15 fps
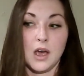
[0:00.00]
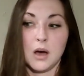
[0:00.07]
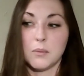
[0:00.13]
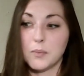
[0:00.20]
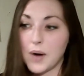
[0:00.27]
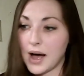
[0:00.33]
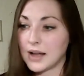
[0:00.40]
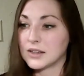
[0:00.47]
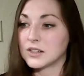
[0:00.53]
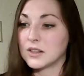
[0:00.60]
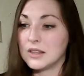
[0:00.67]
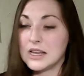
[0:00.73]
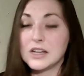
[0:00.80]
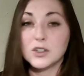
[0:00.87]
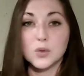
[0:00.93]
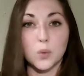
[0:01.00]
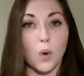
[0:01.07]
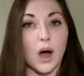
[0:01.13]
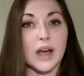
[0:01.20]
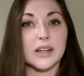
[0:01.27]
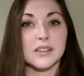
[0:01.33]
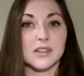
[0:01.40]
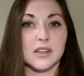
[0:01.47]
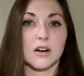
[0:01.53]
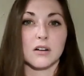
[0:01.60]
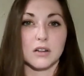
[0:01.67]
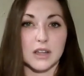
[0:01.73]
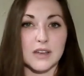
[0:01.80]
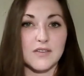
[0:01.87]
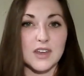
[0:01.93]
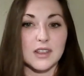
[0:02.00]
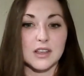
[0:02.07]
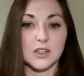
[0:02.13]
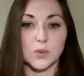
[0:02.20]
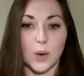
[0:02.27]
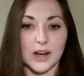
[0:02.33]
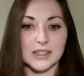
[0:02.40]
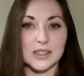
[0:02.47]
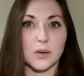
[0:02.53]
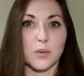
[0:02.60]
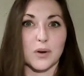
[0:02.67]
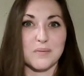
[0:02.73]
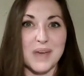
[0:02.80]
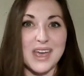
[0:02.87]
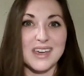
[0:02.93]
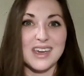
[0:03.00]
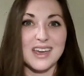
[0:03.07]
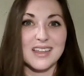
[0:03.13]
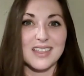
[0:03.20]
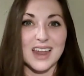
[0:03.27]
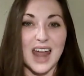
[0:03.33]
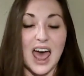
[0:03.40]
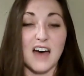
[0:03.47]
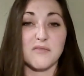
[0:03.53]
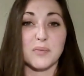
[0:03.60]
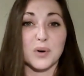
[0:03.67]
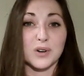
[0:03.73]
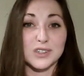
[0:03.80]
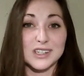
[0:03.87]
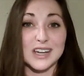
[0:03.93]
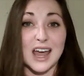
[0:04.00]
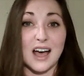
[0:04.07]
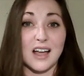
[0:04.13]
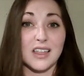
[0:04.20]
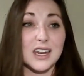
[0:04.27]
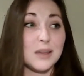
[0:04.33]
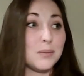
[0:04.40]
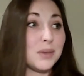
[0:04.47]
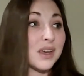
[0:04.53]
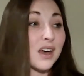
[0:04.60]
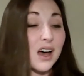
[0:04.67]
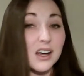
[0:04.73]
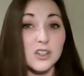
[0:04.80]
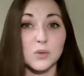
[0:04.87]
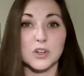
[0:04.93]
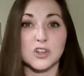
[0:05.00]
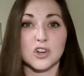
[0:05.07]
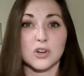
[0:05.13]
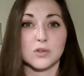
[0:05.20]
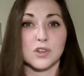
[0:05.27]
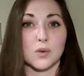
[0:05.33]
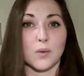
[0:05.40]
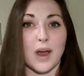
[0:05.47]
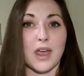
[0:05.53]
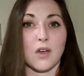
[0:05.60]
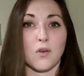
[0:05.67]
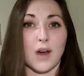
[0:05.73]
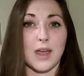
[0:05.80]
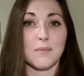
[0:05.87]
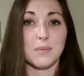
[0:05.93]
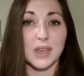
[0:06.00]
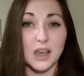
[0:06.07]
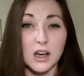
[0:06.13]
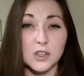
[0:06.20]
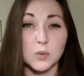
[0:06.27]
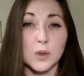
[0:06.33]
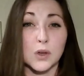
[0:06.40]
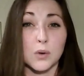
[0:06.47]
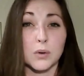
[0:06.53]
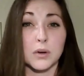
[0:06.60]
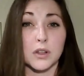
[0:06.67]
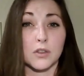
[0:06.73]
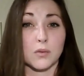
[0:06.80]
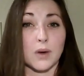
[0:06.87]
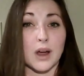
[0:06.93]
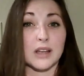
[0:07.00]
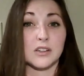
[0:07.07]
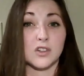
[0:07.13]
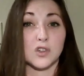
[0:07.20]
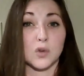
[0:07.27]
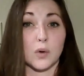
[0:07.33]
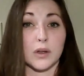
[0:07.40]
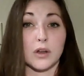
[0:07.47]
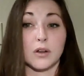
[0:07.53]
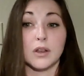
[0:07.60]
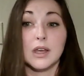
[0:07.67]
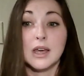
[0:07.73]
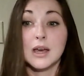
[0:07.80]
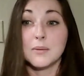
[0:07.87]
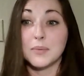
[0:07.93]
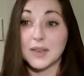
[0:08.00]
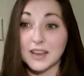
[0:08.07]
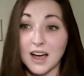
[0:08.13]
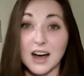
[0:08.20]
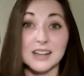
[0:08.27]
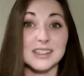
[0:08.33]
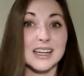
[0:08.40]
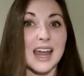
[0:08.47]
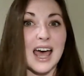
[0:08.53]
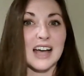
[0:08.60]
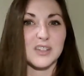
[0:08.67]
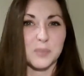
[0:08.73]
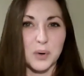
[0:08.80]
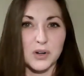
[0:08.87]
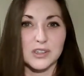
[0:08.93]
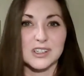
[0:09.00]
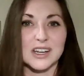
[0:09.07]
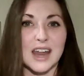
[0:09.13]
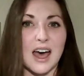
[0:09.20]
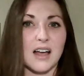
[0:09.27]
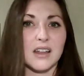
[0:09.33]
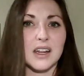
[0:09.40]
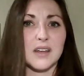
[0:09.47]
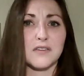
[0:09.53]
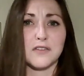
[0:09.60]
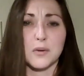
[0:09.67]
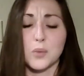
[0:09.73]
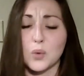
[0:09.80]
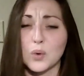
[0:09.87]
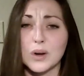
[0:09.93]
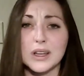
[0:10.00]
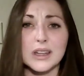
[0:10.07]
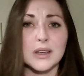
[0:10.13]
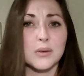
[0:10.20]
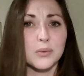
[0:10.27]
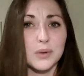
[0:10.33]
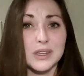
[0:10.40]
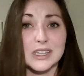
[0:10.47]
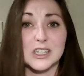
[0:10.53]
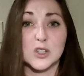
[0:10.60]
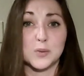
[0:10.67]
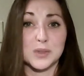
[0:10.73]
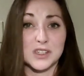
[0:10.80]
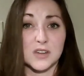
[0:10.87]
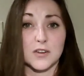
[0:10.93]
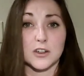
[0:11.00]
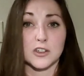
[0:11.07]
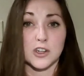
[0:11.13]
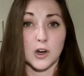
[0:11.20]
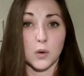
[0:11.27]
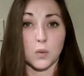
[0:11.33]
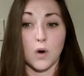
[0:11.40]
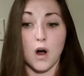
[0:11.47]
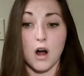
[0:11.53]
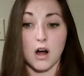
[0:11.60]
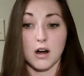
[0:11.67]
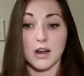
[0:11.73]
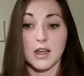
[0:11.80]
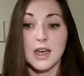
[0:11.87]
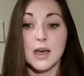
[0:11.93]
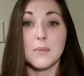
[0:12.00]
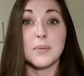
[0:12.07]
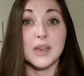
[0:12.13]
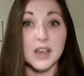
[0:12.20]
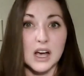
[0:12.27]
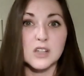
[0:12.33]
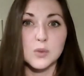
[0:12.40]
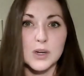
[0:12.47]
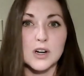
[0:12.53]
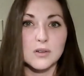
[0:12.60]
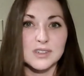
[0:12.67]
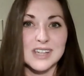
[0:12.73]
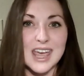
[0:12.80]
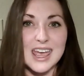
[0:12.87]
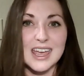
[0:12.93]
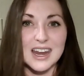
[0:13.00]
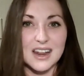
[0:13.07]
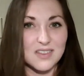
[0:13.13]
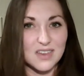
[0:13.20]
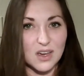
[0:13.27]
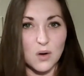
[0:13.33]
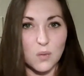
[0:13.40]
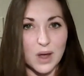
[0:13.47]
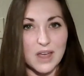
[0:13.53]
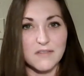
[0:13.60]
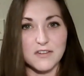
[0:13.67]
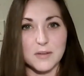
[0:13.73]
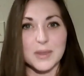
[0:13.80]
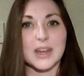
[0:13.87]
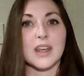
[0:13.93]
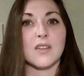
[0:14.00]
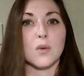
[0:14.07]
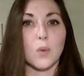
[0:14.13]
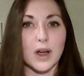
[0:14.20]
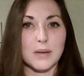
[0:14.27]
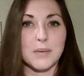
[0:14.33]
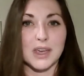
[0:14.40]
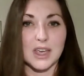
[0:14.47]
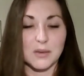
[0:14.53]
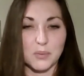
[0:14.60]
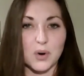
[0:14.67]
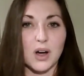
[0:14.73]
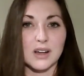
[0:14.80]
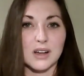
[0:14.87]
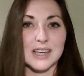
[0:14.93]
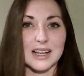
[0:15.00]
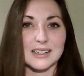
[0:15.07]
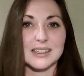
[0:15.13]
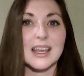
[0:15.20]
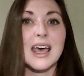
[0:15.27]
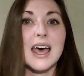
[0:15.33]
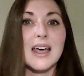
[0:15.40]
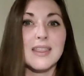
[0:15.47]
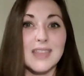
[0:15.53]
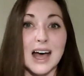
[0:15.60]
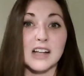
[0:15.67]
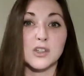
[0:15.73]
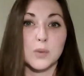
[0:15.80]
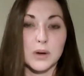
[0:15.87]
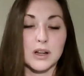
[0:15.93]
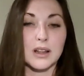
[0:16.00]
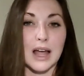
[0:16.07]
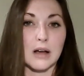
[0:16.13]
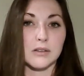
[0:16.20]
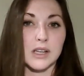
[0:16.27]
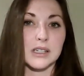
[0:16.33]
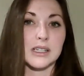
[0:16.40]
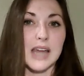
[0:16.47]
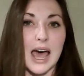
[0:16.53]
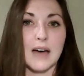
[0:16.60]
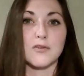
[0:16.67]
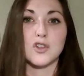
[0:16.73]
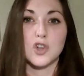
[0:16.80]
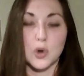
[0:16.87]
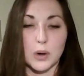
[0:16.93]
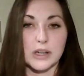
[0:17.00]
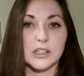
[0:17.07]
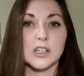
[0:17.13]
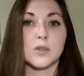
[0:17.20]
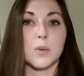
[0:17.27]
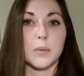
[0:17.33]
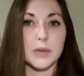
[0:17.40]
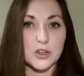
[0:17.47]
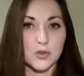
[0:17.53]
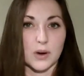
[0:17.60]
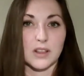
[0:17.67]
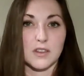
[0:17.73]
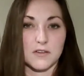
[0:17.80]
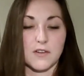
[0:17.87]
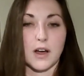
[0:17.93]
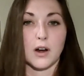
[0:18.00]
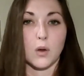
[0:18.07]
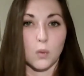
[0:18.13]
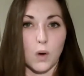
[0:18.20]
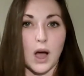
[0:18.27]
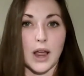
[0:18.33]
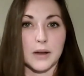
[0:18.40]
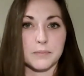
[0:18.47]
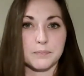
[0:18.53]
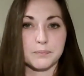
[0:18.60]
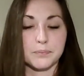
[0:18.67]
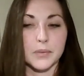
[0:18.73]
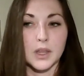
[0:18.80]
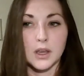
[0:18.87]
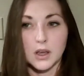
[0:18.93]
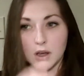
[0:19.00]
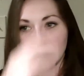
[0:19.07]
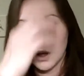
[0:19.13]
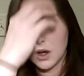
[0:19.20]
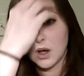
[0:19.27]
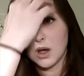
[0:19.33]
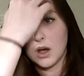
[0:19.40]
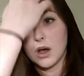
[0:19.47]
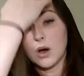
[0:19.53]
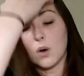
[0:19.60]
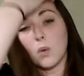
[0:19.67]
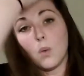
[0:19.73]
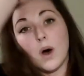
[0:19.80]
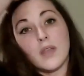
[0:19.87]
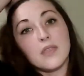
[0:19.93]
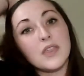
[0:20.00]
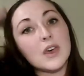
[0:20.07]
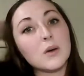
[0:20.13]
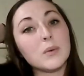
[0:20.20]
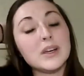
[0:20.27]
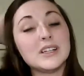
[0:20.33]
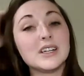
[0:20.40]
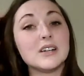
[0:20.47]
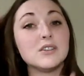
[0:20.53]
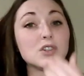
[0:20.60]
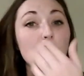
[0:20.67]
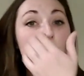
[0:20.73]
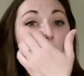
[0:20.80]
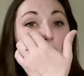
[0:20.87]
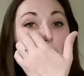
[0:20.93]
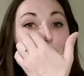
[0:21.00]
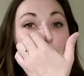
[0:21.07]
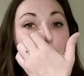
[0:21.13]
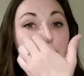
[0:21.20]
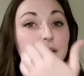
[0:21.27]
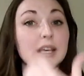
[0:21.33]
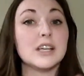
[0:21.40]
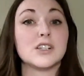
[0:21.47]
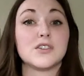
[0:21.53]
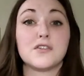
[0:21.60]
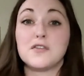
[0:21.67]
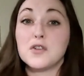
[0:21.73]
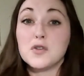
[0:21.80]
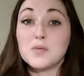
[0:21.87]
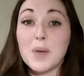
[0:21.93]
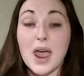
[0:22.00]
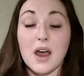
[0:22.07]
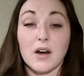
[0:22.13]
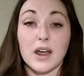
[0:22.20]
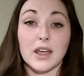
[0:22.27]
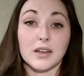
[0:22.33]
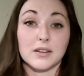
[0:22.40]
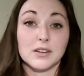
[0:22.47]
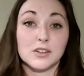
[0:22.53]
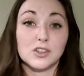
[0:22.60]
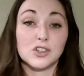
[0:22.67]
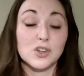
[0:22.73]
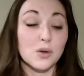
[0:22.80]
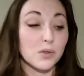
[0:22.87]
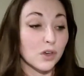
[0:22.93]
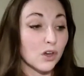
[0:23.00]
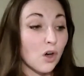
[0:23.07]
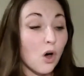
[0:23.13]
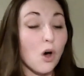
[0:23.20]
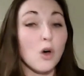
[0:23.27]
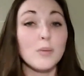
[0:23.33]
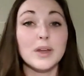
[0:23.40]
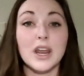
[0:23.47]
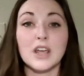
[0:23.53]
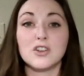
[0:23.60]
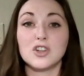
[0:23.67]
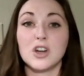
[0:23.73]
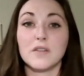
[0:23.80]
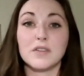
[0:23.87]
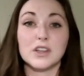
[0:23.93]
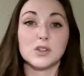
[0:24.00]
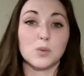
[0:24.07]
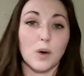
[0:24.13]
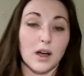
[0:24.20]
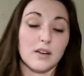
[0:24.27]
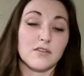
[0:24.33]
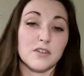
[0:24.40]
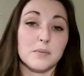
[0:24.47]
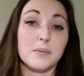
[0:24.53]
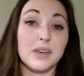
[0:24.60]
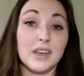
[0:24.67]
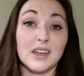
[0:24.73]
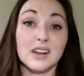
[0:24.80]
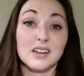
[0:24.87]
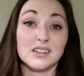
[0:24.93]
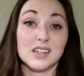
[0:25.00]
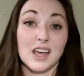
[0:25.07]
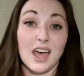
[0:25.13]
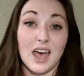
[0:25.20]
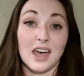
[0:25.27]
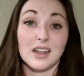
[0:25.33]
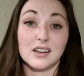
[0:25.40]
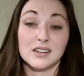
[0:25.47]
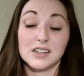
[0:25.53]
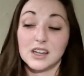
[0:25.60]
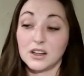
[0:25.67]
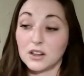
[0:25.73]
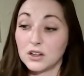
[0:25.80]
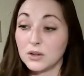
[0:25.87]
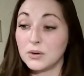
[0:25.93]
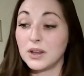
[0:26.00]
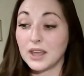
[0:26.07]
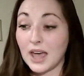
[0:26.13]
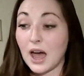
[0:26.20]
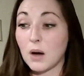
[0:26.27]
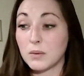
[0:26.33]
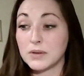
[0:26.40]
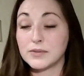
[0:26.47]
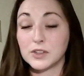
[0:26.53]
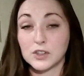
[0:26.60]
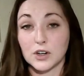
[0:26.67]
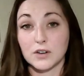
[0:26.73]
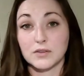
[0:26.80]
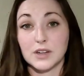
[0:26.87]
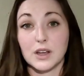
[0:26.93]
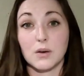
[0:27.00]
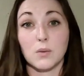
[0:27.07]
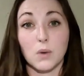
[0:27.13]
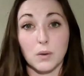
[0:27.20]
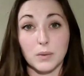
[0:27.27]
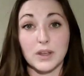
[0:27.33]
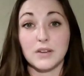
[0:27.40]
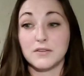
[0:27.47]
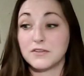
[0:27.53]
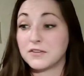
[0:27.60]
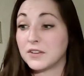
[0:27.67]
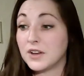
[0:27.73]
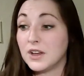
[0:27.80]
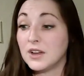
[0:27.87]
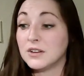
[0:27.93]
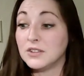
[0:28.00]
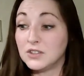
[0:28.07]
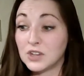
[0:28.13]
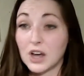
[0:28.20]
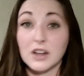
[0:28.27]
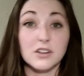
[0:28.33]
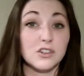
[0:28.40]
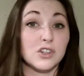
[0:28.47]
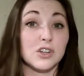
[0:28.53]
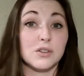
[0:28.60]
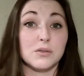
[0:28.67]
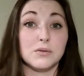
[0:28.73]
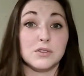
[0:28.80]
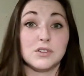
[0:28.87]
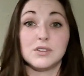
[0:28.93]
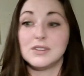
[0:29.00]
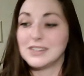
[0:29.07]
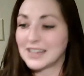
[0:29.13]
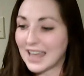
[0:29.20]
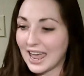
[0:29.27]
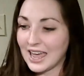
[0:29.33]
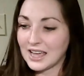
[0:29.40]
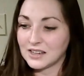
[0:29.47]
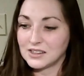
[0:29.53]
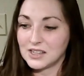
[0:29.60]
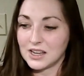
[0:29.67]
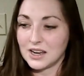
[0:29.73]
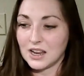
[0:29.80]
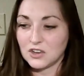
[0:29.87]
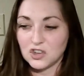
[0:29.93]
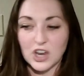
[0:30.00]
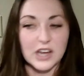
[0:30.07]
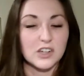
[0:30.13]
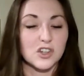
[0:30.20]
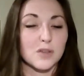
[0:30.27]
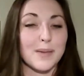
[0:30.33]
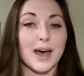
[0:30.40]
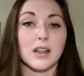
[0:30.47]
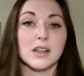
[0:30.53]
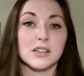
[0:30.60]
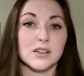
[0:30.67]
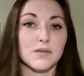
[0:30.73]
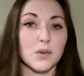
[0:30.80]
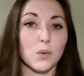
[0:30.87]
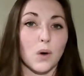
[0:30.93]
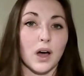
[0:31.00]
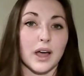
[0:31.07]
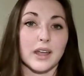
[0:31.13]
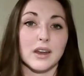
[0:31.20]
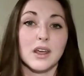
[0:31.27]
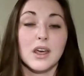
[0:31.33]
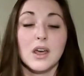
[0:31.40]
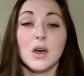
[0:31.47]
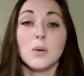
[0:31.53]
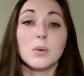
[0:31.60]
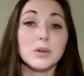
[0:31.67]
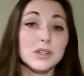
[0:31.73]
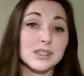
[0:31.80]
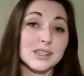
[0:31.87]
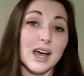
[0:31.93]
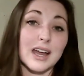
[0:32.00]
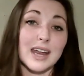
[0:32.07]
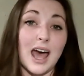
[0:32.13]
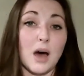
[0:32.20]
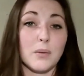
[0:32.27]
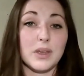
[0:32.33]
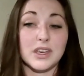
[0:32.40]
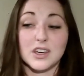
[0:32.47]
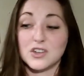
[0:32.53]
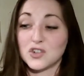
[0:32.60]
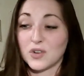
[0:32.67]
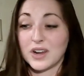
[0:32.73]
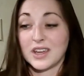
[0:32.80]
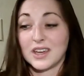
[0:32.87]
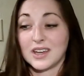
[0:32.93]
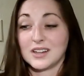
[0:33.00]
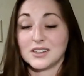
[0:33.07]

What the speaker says: But these wines that are living, these wines that we're making that have personality because we chose the right grape, because we grew it in the right soil, because it has personality from really, really specific terroir, because we don't take anything away from it in the winemaking process, that's what allows us to have choices when we drink the final wine. One thing we didn't talk about is food pairing. So the culmination of this wine from beginning to end, including how we've served it, what we've done to decant it and change the balance of the wine, will decide how we can drink it.